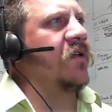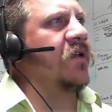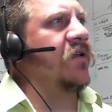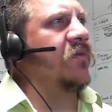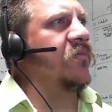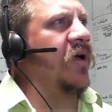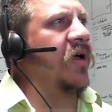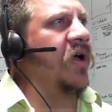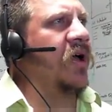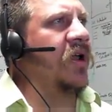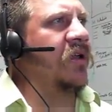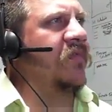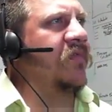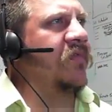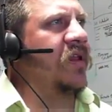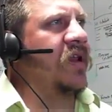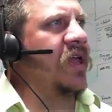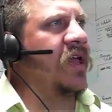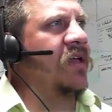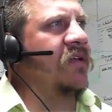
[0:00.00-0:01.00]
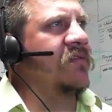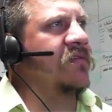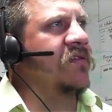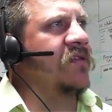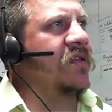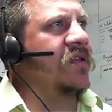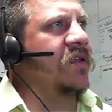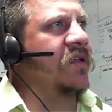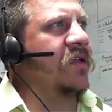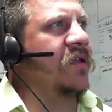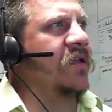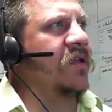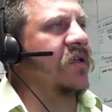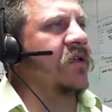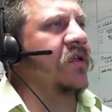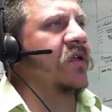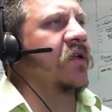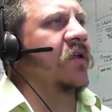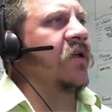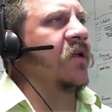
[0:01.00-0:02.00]
Any body velocity
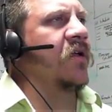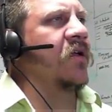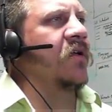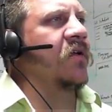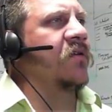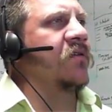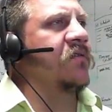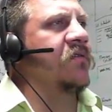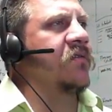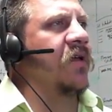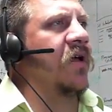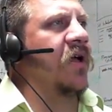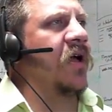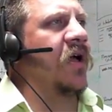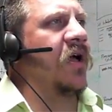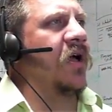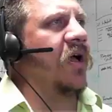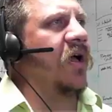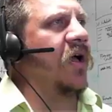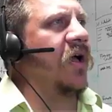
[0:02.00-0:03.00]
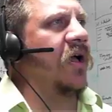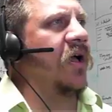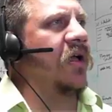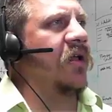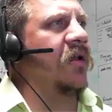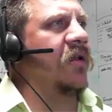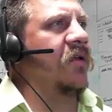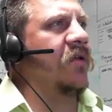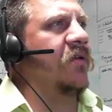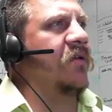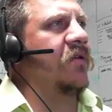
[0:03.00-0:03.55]
dot